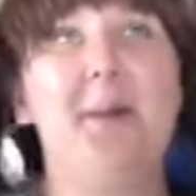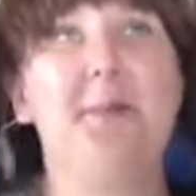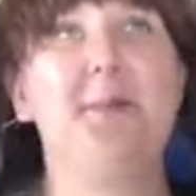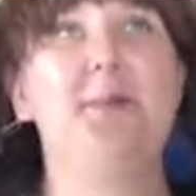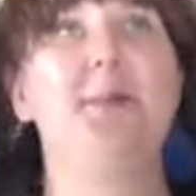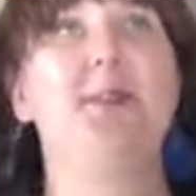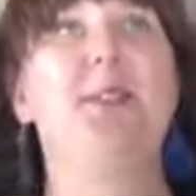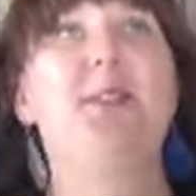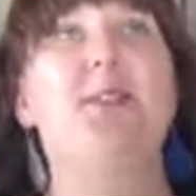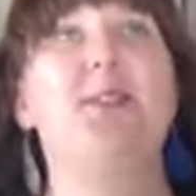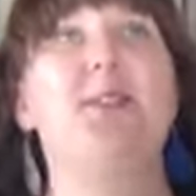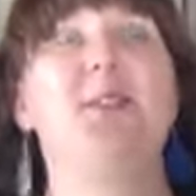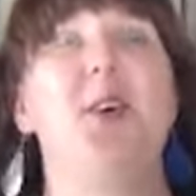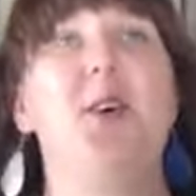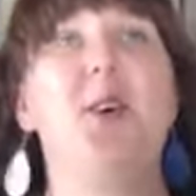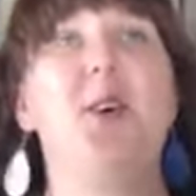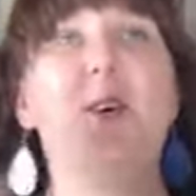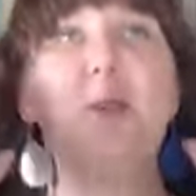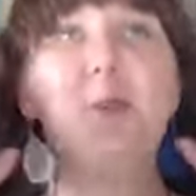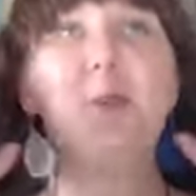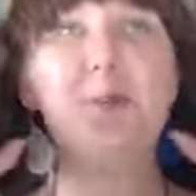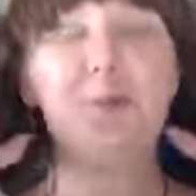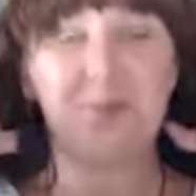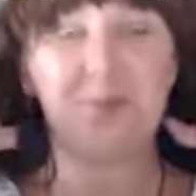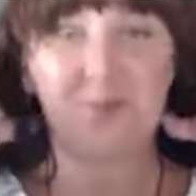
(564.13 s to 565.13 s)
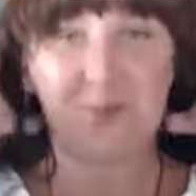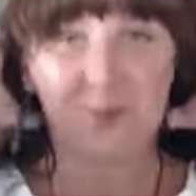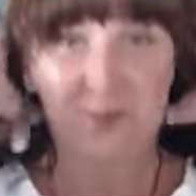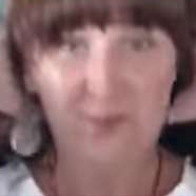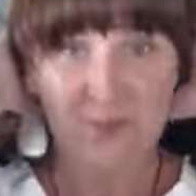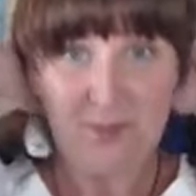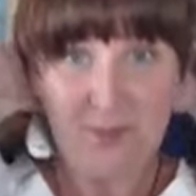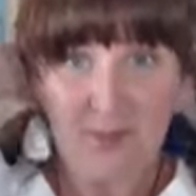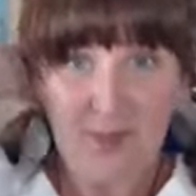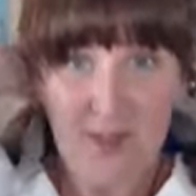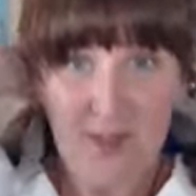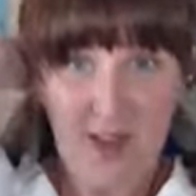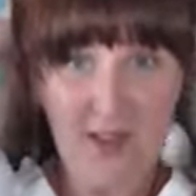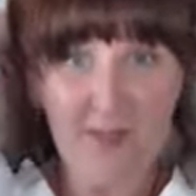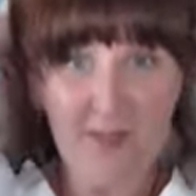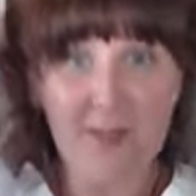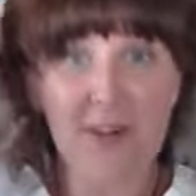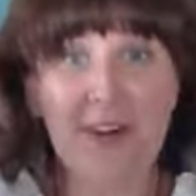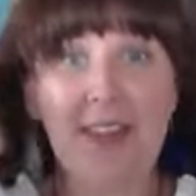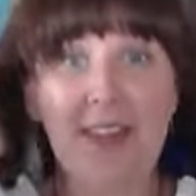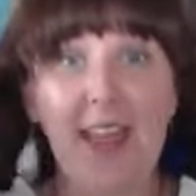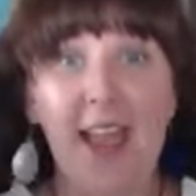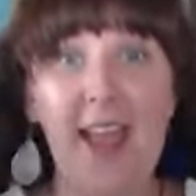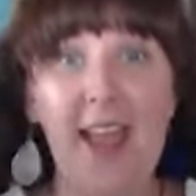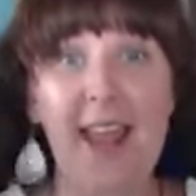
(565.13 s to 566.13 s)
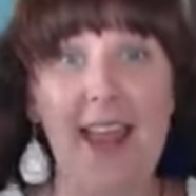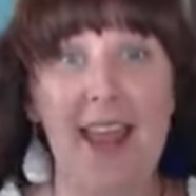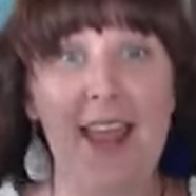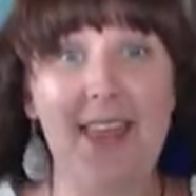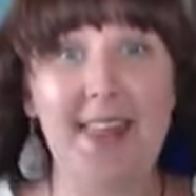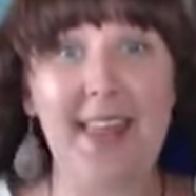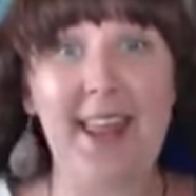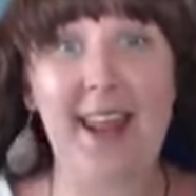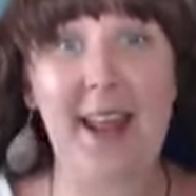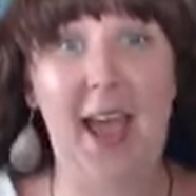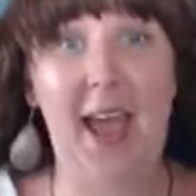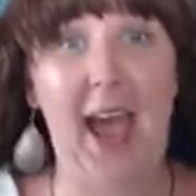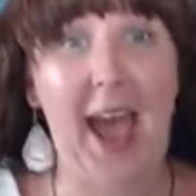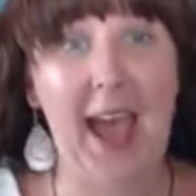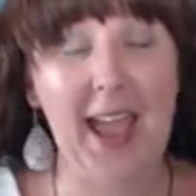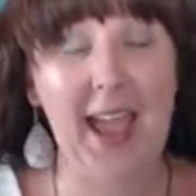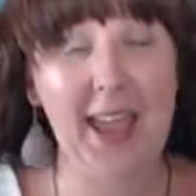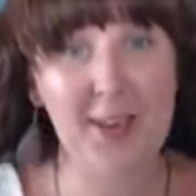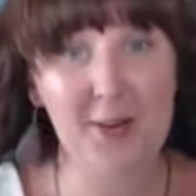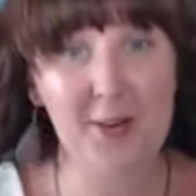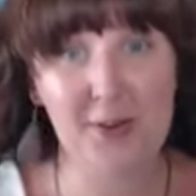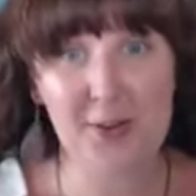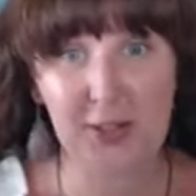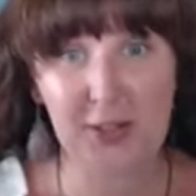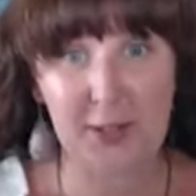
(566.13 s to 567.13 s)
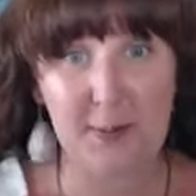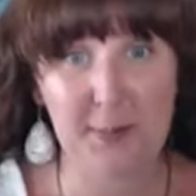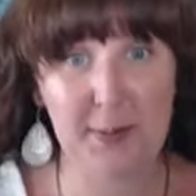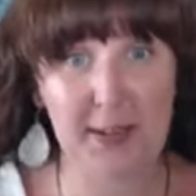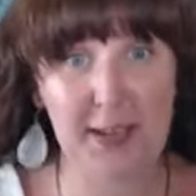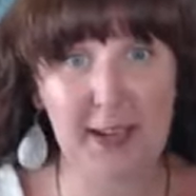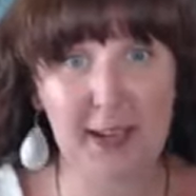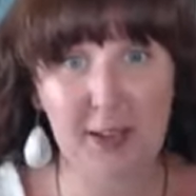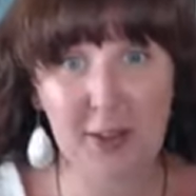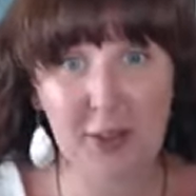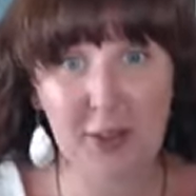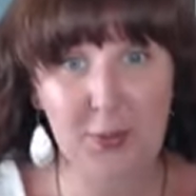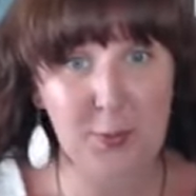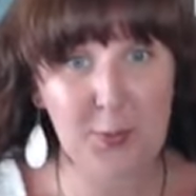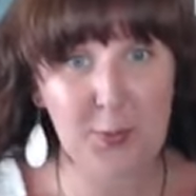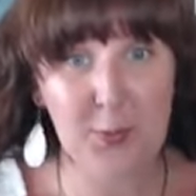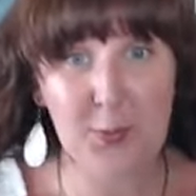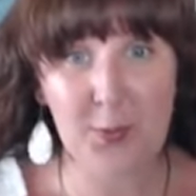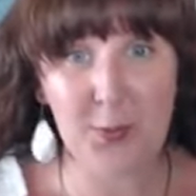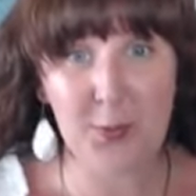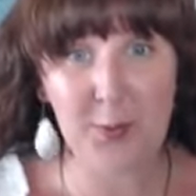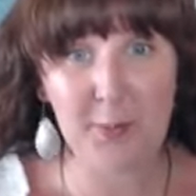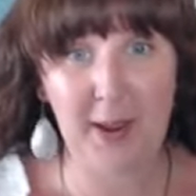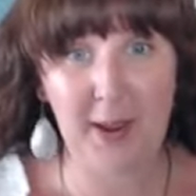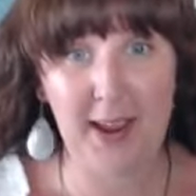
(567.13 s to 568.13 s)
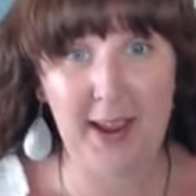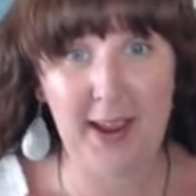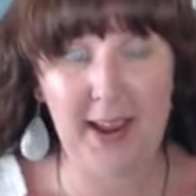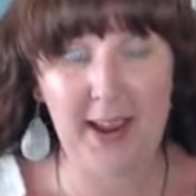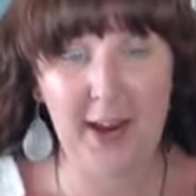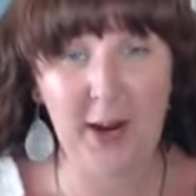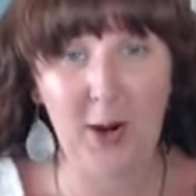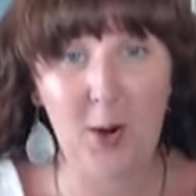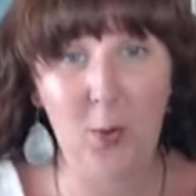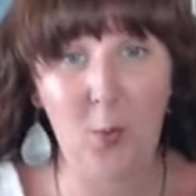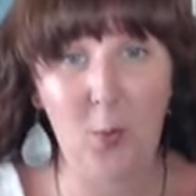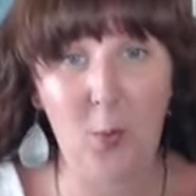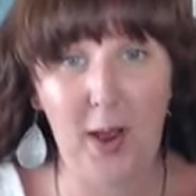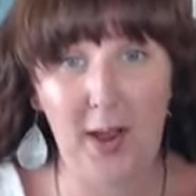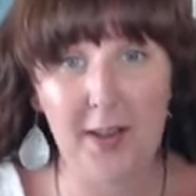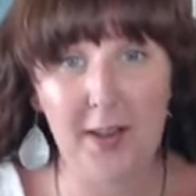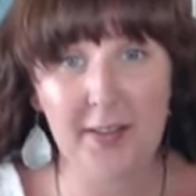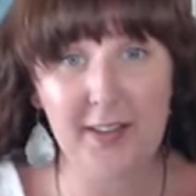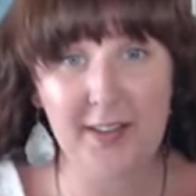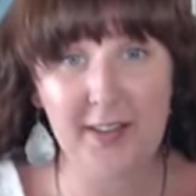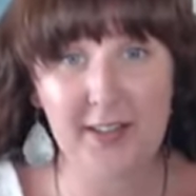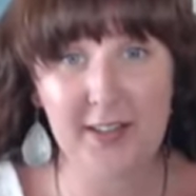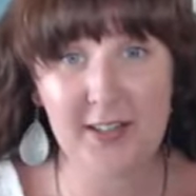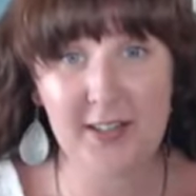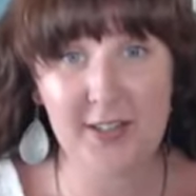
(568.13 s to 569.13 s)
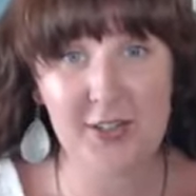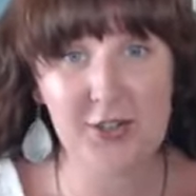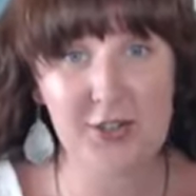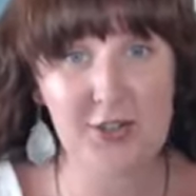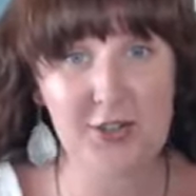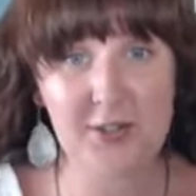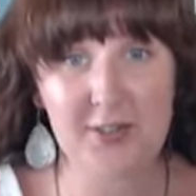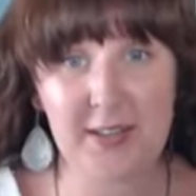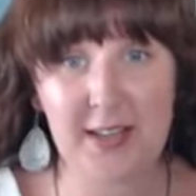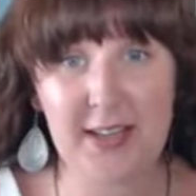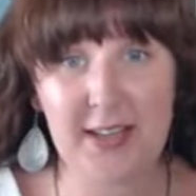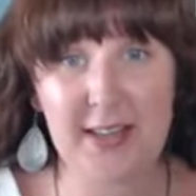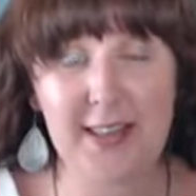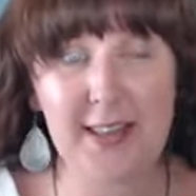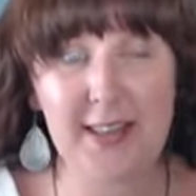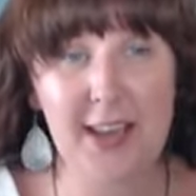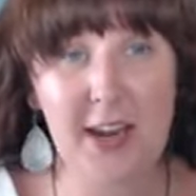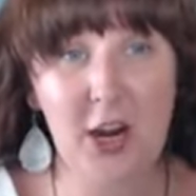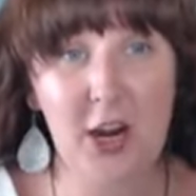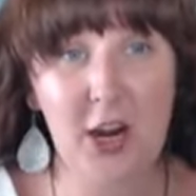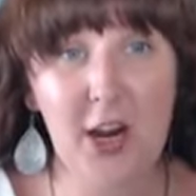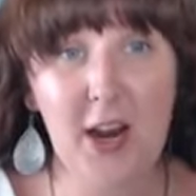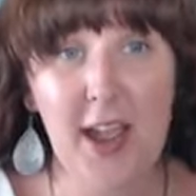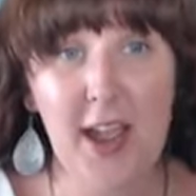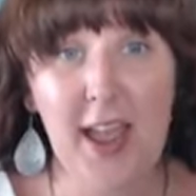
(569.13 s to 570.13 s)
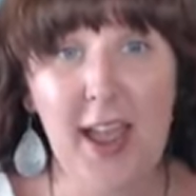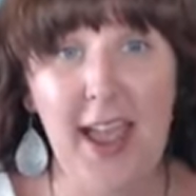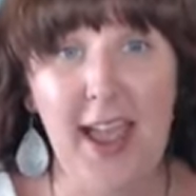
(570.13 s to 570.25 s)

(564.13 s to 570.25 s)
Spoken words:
So for that, and then I usually pick through my hair while the conditioner's in there.